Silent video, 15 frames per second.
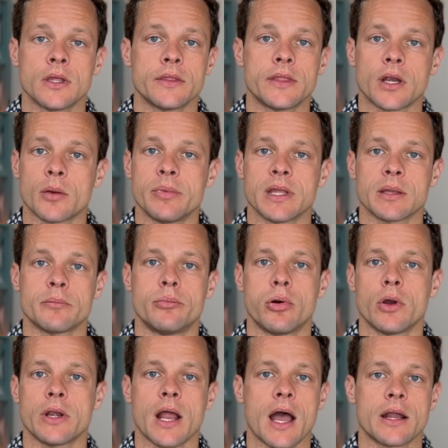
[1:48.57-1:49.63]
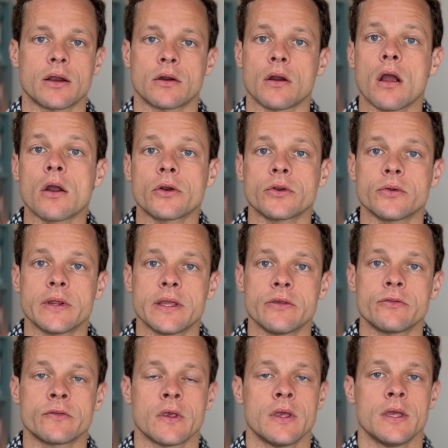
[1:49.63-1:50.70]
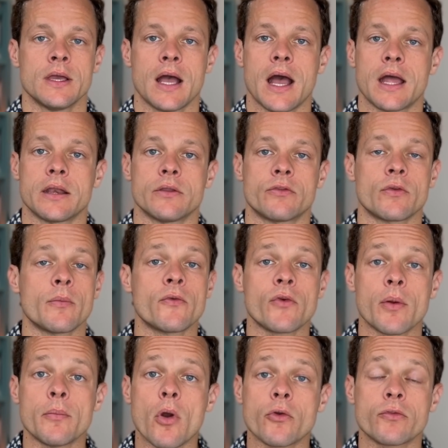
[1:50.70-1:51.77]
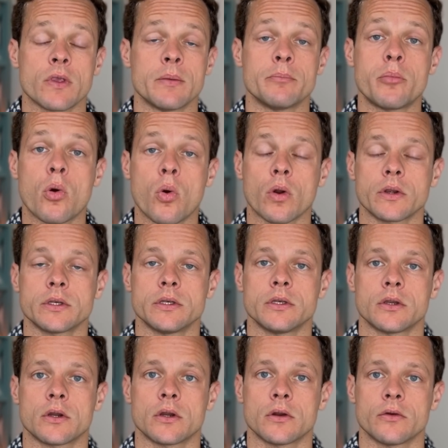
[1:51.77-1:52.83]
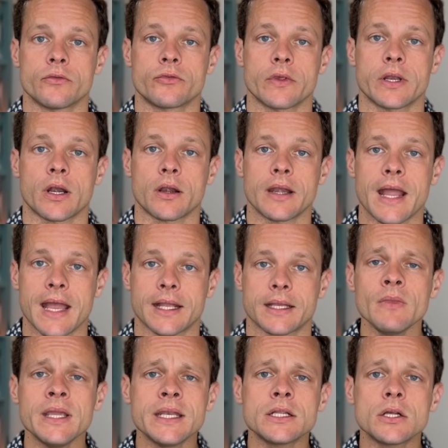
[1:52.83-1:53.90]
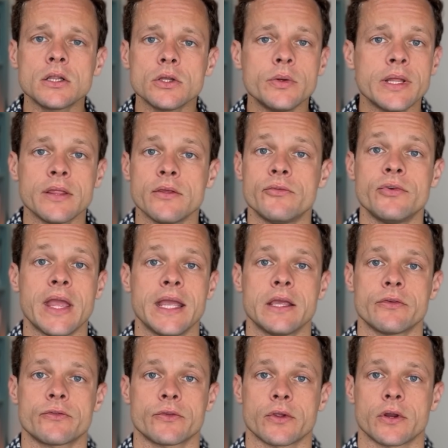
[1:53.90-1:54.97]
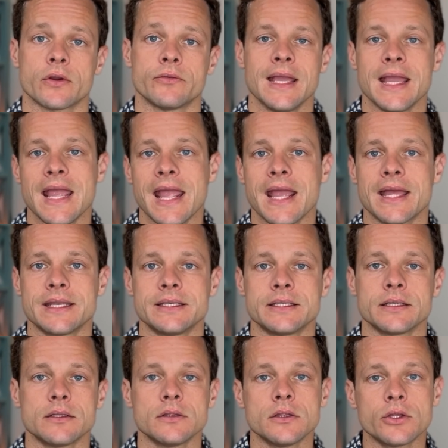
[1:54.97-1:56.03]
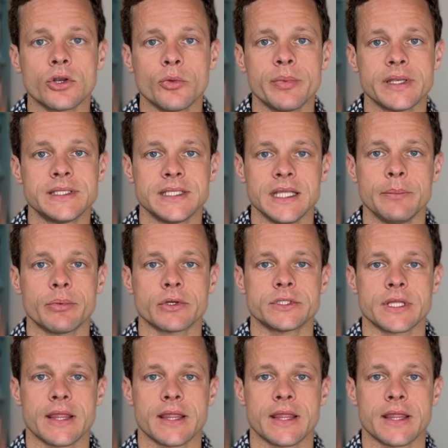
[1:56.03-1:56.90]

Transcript: that are being put on our arteries, on some of our most important nerves in our neck, including the vagus nerve, and a little bit deeper to